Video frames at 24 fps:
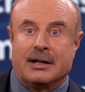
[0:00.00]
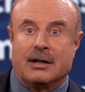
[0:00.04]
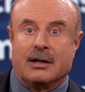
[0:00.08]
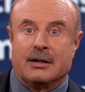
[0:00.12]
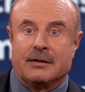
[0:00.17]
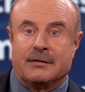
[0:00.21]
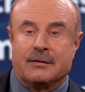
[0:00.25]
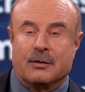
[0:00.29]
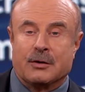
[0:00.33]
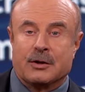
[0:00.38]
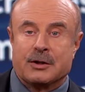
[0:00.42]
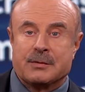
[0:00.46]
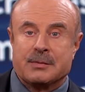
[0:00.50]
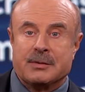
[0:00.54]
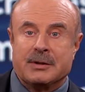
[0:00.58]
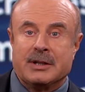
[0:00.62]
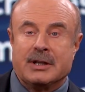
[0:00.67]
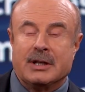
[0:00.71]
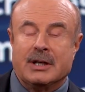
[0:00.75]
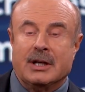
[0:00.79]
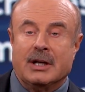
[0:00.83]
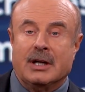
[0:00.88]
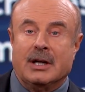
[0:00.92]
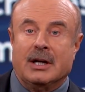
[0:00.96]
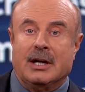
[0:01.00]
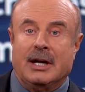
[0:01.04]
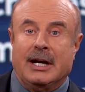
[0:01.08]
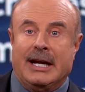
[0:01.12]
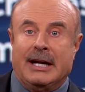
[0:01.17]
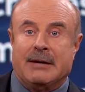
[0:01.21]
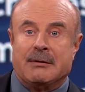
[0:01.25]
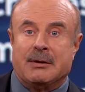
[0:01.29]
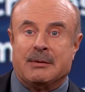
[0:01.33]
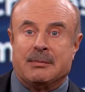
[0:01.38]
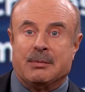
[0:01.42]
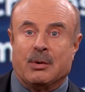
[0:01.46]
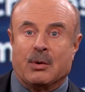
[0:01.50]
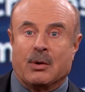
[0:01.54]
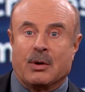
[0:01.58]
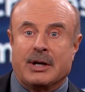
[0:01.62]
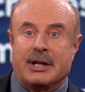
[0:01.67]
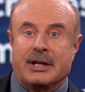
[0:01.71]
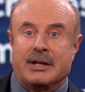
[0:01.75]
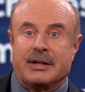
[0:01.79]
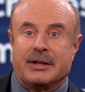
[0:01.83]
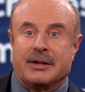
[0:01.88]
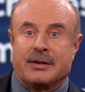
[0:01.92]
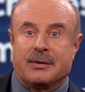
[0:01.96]
law enforcement and
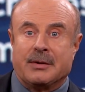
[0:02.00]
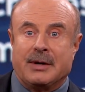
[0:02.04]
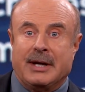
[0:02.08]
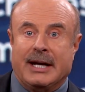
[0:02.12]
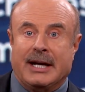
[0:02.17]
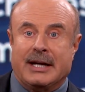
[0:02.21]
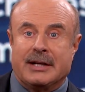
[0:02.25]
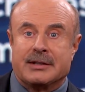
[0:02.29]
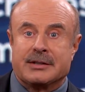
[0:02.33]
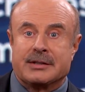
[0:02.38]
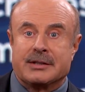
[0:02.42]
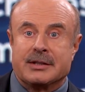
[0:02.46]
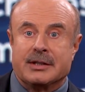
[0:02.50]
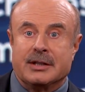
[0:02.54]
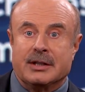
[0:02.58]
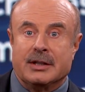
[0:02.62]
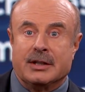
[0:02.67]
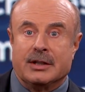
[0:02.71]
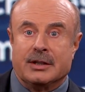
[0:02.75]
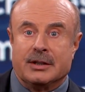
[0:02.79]
reporting the threats